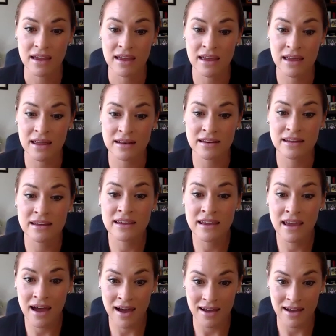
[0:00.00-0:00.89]
And
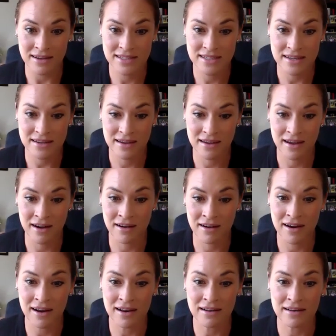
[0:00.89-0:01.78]
yes,
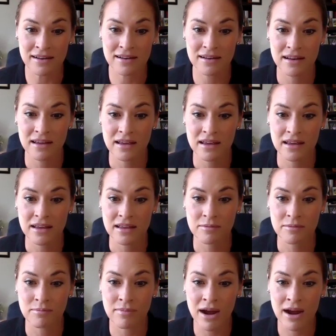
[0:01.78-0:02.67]
Erin,
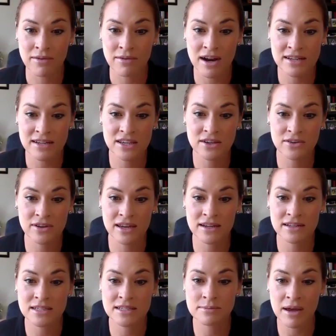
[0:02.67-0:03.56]
my rescue
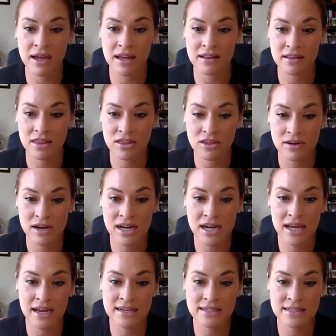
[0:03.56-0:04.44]
kitten spent 3
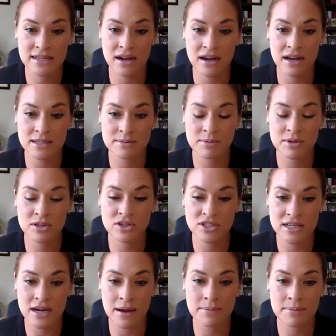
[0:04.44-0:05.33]
days in hospital,
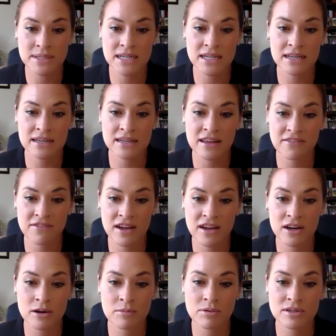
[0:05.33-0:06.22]
stopped eating. They
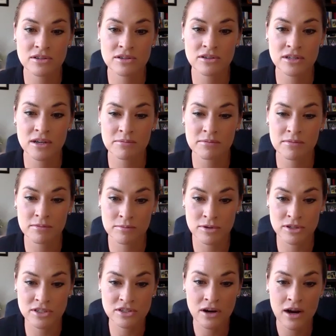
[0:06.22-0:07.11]
fed her
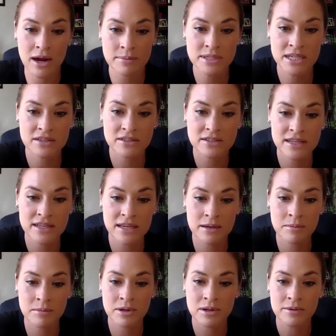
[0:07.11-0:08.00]
prescribed Hill's
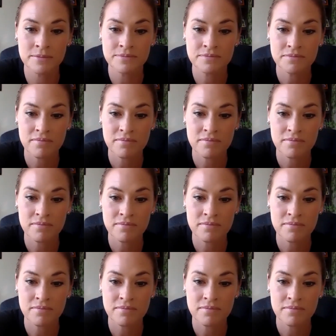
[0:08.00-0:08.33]
kibble